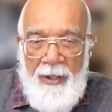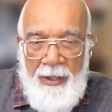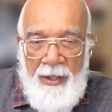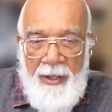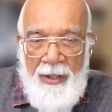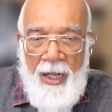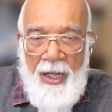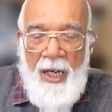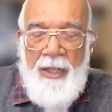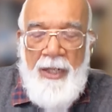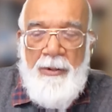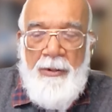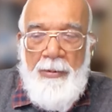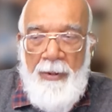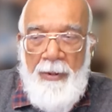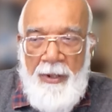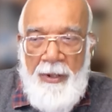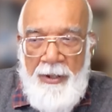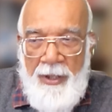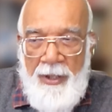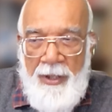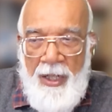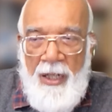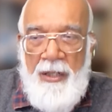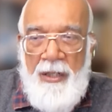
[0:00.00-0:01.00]

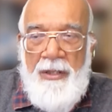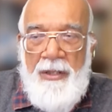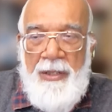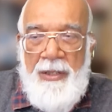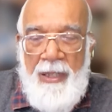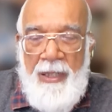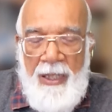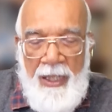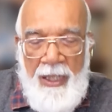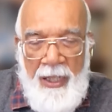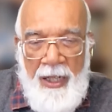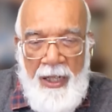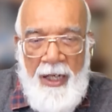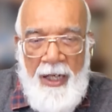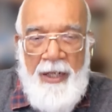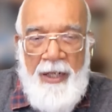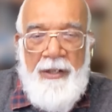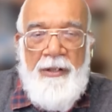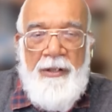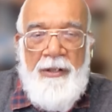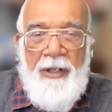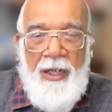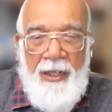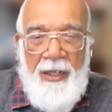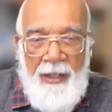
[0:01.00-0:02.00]
detachment, jealousy,
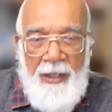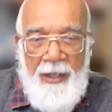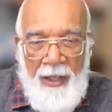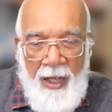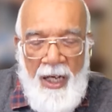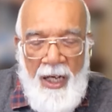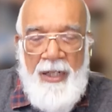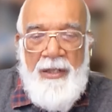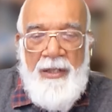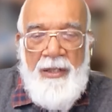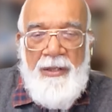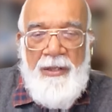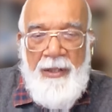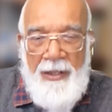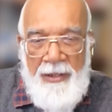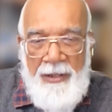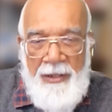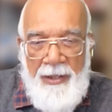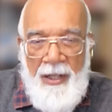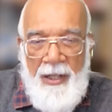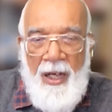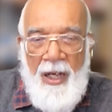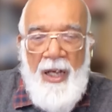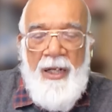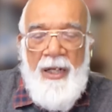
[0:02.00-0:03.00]
hatred, likes,
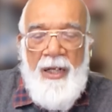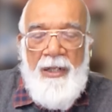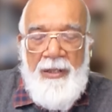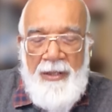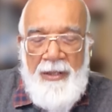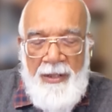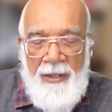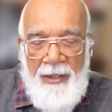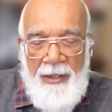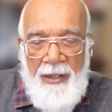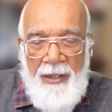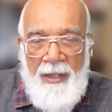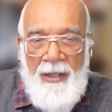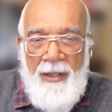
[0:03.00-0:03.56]
dislikes,